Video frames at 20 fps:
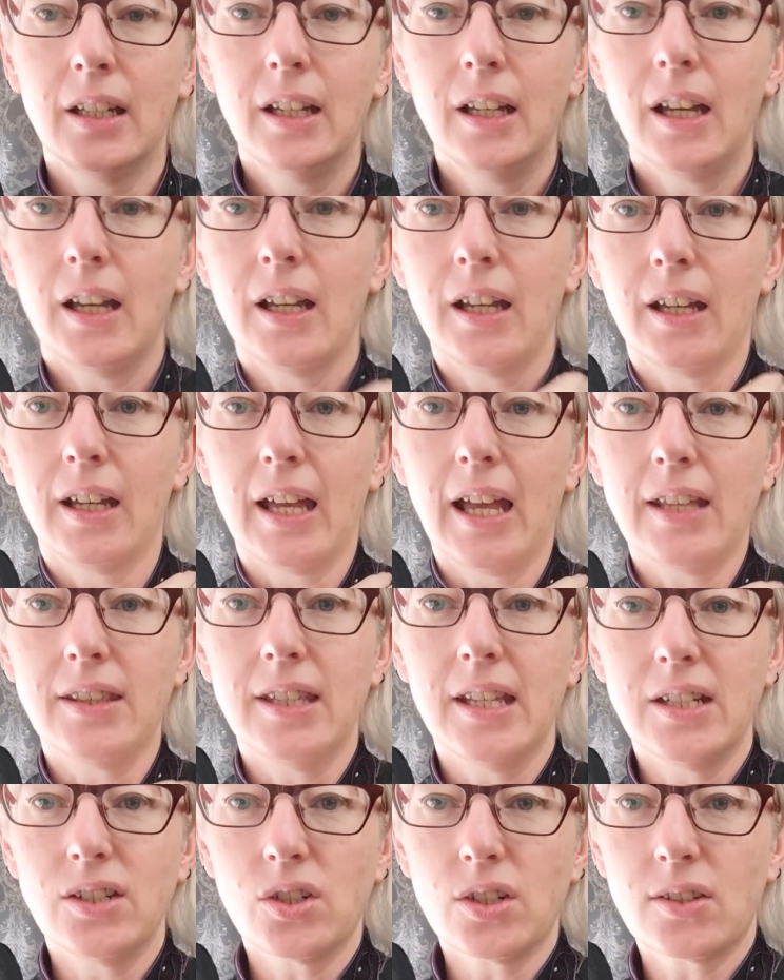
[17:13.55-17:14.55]
and
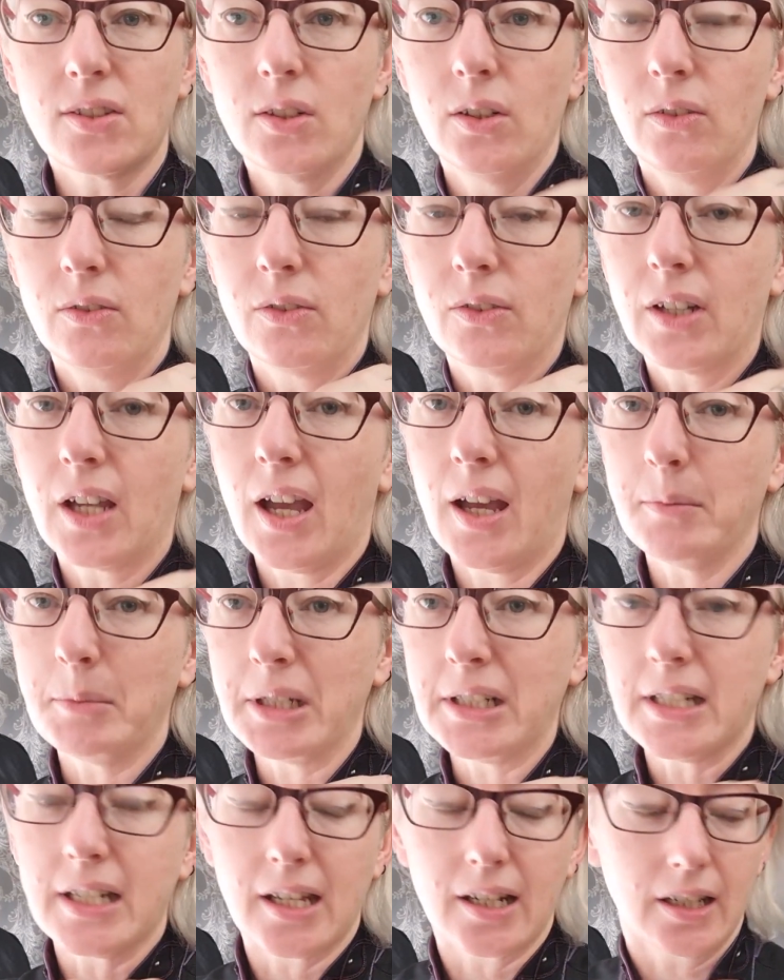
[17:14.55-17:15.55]
then just sort of coming
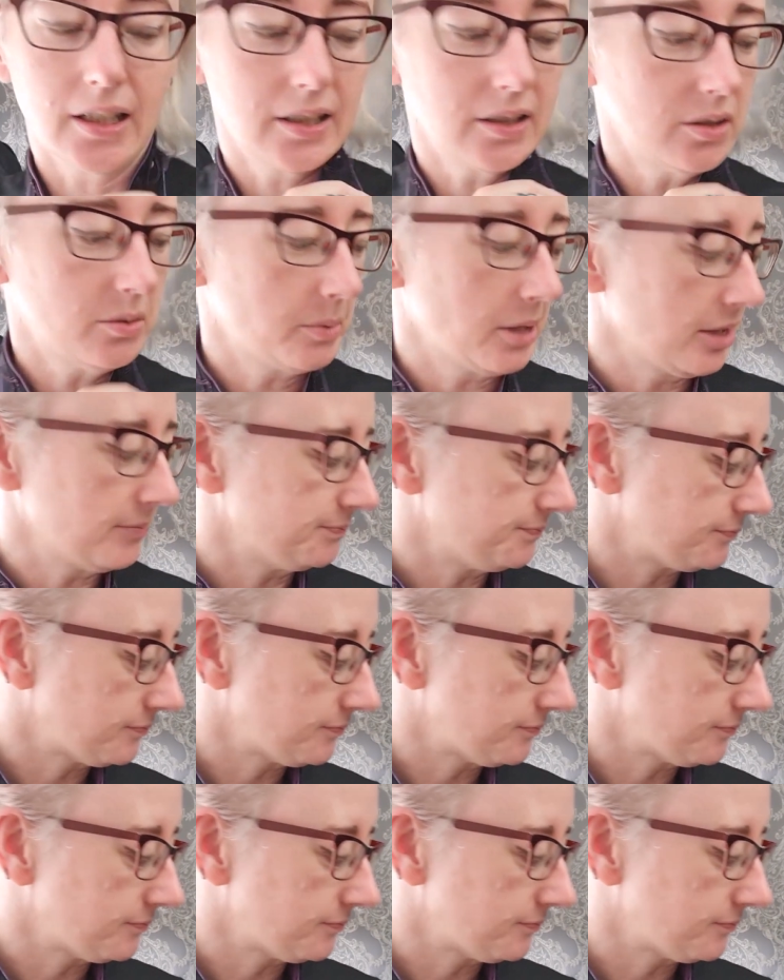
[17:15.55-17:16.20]
down a little bit.